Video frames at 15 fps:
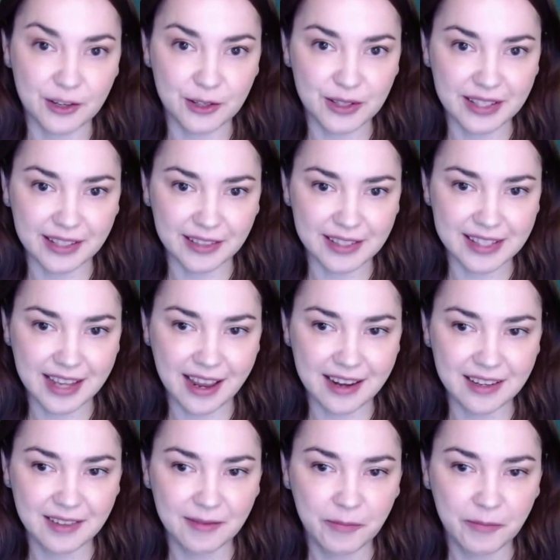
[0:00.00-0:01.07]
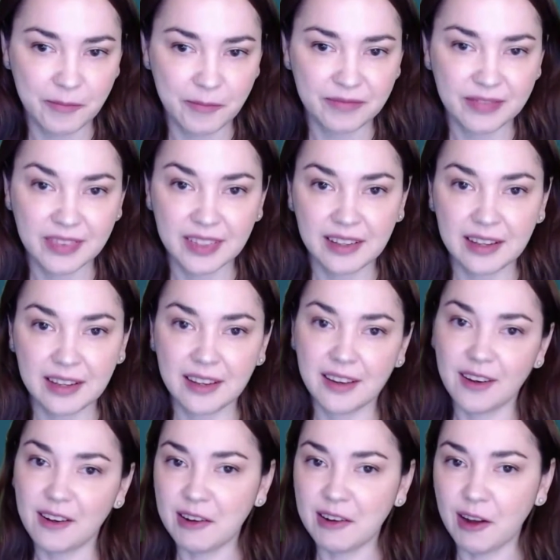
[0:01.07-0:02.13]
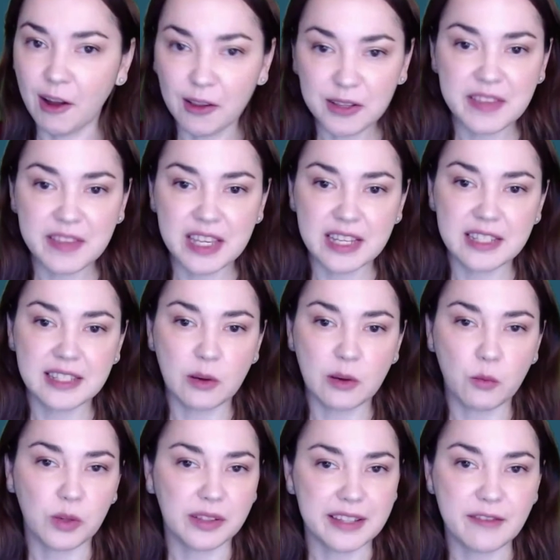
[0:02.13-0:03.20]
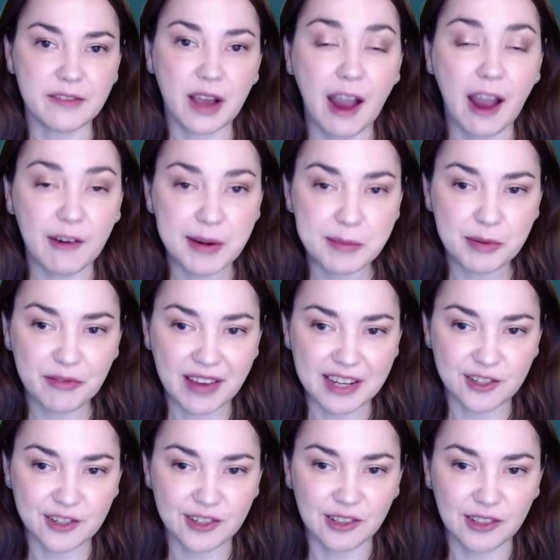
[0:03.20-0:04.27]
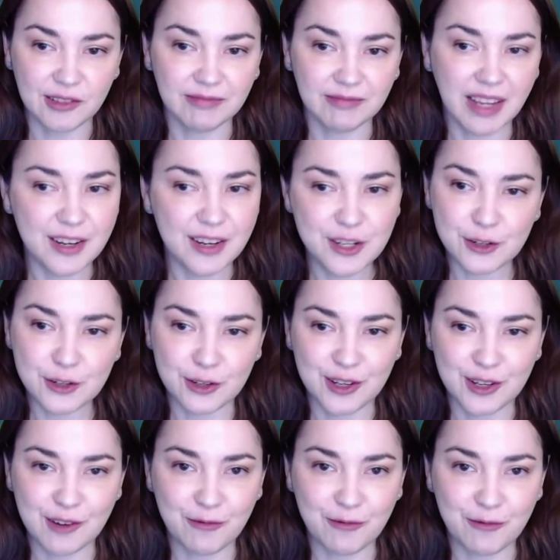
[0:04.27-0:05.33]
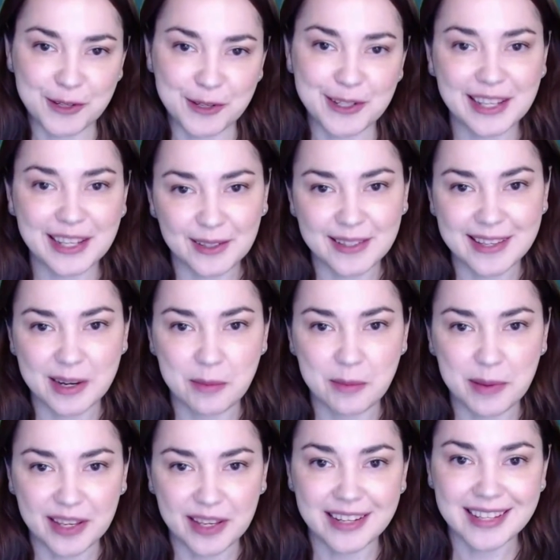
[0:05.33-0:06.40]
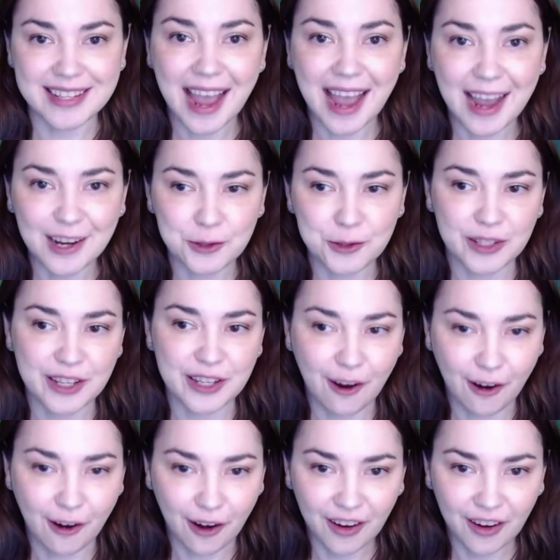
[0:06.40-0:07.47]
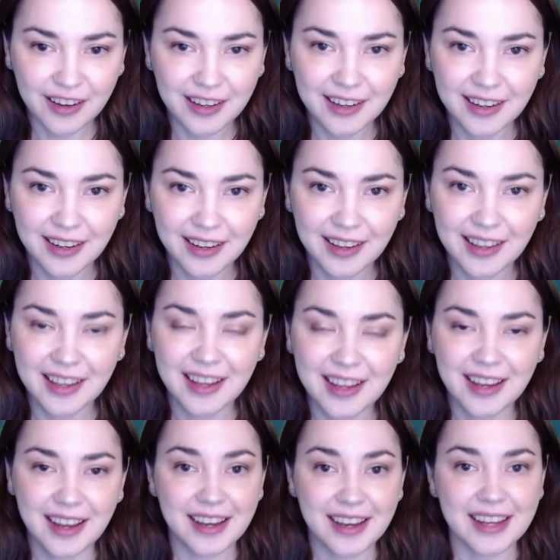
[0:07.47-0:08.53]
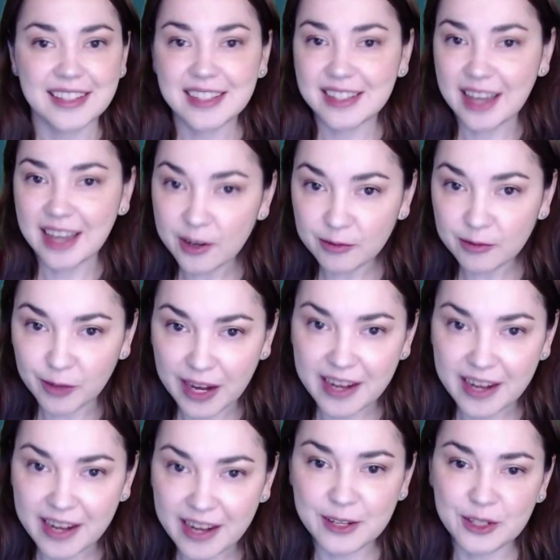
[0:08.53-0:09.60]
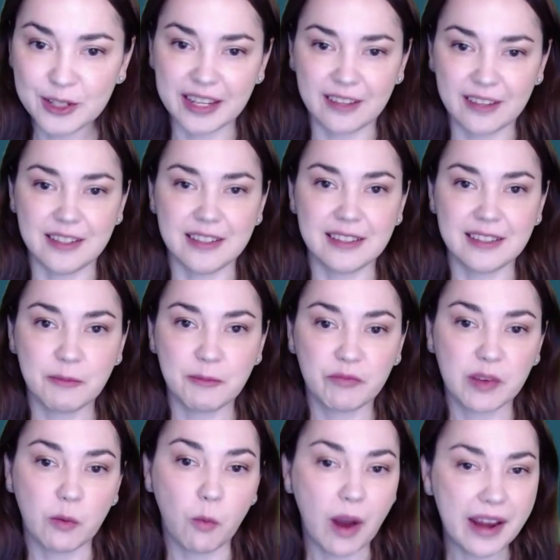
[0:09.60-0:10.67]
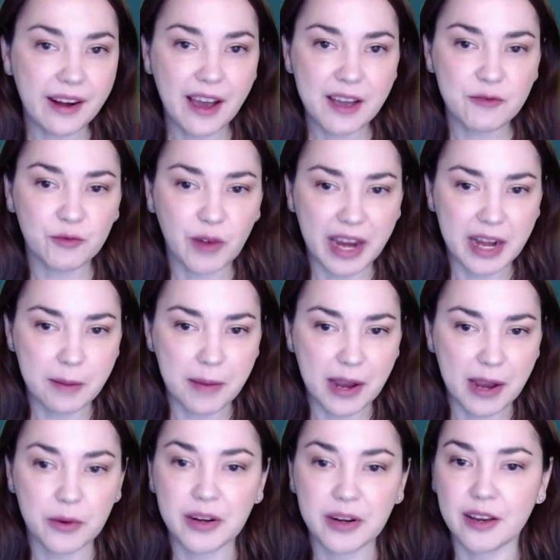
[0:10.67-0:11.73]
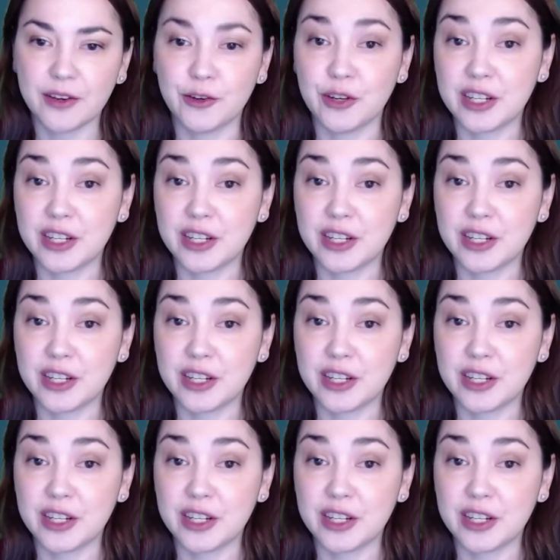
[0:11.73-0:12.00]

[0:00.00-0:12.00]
your skill set? All of this will leave a hiring professional unsure of what your skills and abilities actually are. Instead of rating your skills, why not write about your